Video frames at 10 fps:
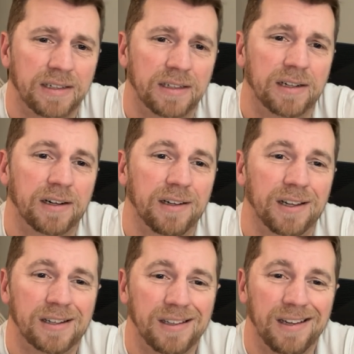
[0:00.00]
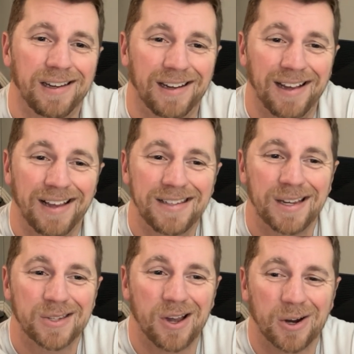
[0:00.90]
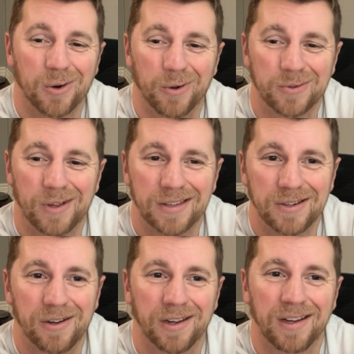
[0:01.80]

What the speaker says: All right, luckily I see a soccer one, so that's good.